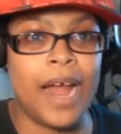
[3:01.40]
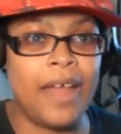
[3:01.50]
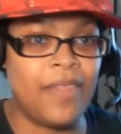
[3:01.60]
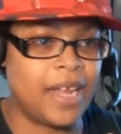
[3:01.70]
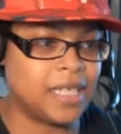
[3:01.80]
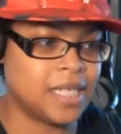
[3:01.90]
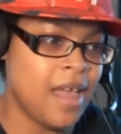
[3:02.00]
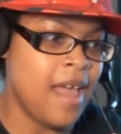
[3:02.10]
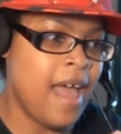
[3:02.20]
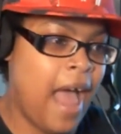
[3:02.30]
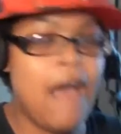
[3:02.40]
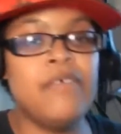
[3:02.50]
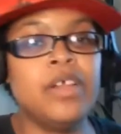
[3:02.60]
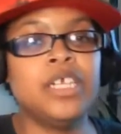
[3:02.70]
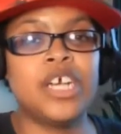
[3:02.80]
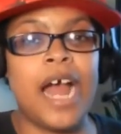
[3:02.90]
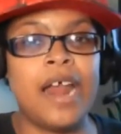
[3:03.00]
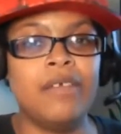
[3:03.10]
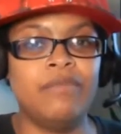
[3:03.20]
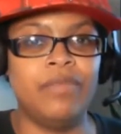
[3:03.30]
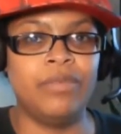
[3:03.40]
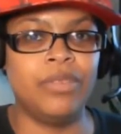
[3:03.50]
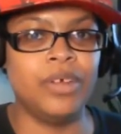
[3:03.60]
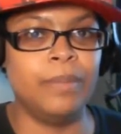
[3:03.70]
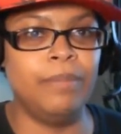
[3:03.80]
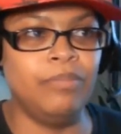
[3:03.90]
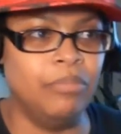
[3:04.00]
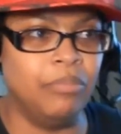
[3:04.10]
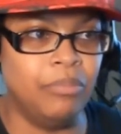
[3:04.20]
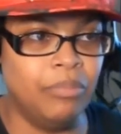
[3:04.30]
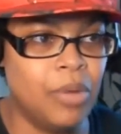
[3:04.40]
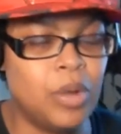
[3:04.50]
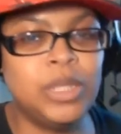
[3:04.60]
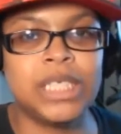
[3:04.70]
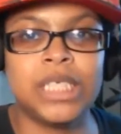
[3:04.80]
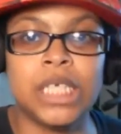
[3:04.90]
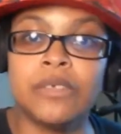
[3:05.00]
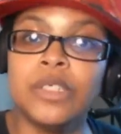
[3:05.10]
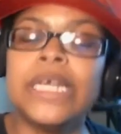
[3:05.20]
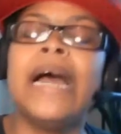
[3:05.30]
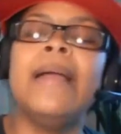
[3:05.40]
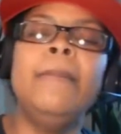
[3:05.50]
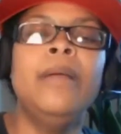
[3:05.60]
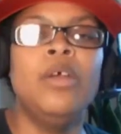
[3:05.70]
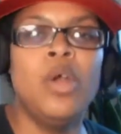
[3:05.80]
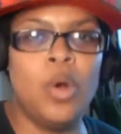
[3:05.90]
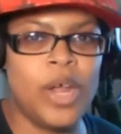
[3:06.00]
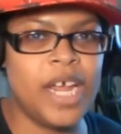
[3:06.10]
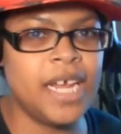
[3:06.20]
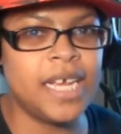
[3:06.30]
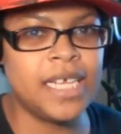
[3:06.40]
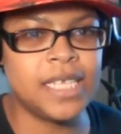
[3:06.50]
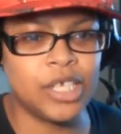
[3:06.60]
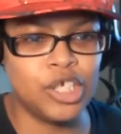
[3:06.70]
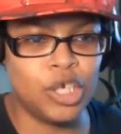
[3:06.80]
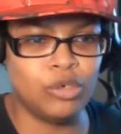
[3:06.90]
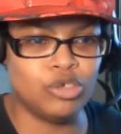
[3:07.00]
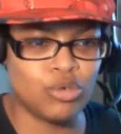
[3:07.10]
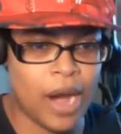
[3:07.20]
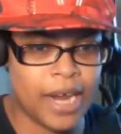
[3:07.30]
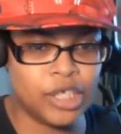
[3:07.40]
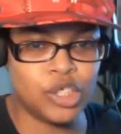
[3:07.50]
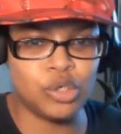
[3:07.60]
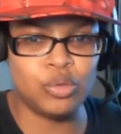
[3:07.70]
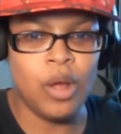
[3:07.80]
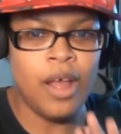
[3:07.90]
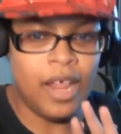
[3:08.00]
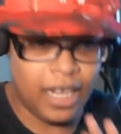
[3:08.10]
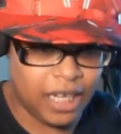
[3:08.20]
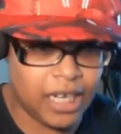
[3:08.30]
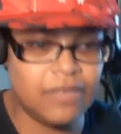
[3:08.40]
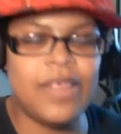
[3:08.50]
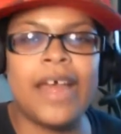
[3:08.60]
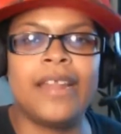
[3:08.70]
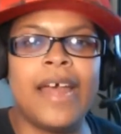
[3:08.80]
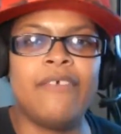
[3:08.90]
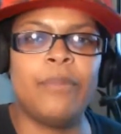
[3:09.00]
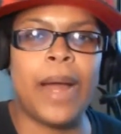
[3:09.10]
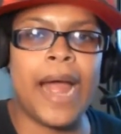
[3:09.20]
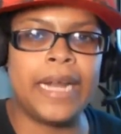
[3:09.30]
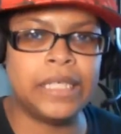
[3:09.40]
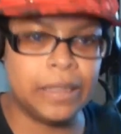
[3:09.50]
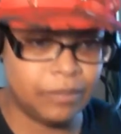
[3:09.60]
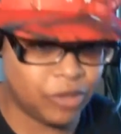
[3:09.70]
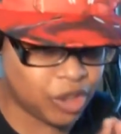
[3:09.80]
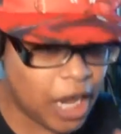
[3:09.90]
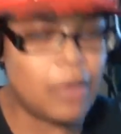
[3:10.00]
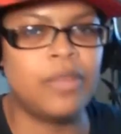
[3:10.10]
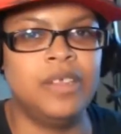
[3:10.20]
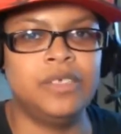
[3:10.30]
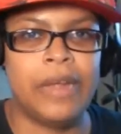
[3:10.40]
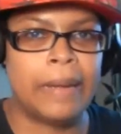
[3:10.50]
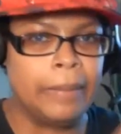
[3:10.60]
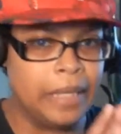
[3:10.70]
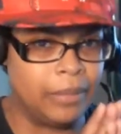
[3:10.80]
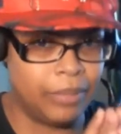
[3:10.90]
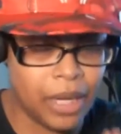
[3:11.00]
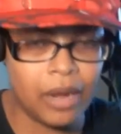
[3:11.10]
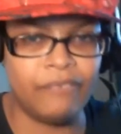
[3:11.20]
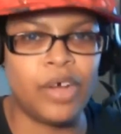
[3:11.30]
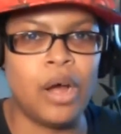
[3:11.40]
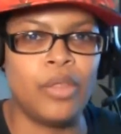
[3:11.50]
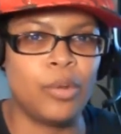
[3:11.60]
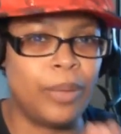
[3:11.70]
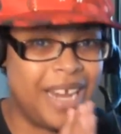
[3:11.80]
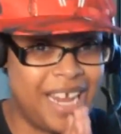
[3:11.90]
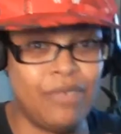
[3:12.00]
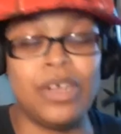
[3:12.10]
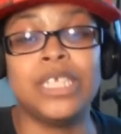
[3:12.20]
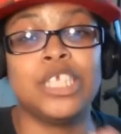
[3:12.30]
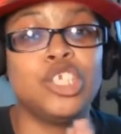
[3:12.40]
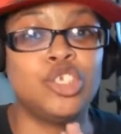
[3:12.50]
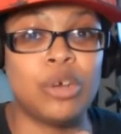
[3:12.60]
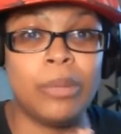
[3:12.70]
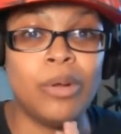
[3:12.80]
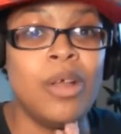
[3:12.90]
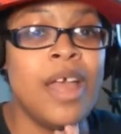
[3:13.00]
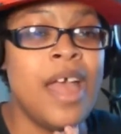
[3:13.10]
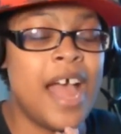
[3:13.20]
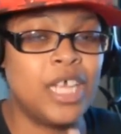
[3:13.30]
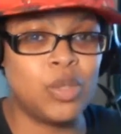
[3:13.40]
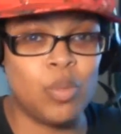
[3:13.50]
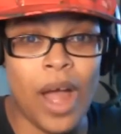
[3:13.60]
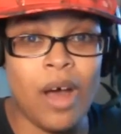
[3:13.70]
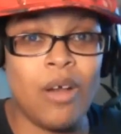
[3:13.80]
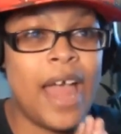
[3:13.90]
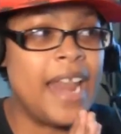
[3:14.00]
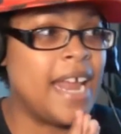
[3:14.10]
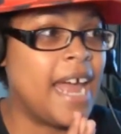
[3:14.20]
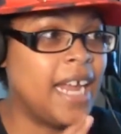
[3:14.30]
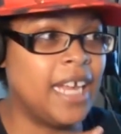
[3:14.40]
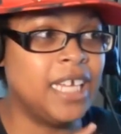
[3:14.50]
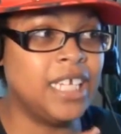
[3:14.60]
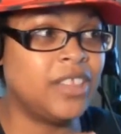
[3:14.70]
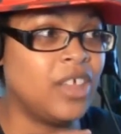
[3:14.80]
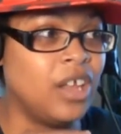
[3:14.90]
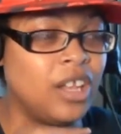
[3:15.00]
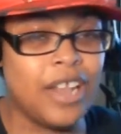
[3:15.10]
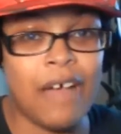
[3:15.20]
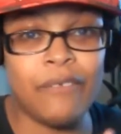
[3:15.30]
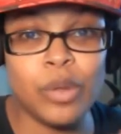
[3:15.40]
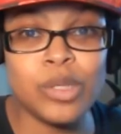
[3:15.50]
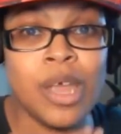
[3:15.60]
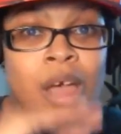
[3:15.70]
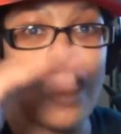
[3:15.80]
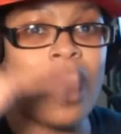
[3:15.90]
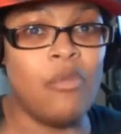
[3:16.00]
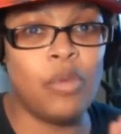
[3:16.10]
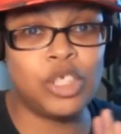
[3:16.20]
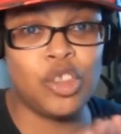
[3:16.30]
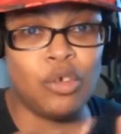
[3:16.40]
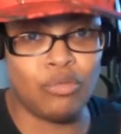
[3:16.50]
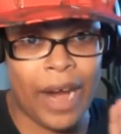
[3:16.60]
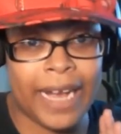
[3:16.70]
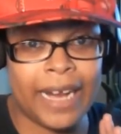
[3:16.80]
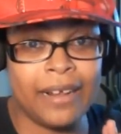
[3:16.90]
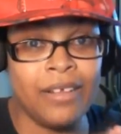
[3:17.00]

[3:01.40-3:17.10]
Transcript: think, is having kind of the most successful time. He is, trying to leave that life behind him, stay with his family, be a father, but he runs into trouble as well. And at the levels of which the writing